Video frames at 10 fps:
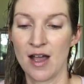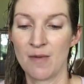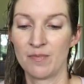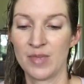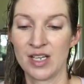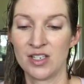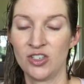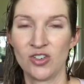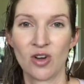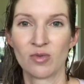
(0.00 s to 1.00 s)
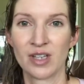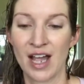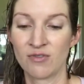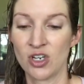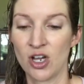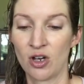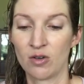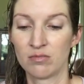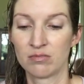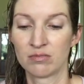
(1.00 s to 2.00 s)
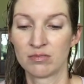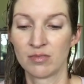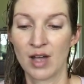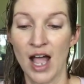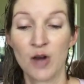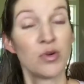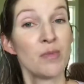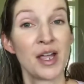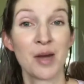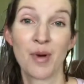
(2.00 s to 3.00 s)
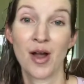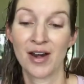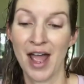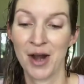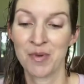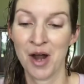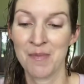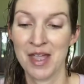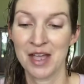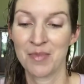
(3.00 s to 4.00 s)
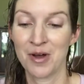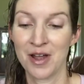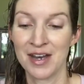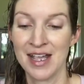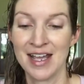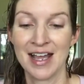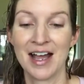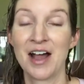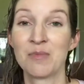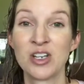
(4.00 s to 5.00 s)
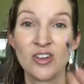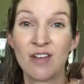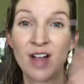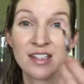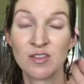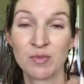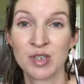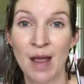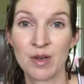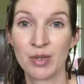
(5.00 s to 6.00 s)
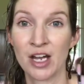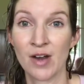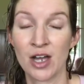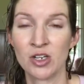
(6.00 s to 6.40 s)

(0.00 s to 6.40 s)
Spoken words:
because you don't really have to know how to put makeup on, how to put eye makeup on, because you have lots of time to play around.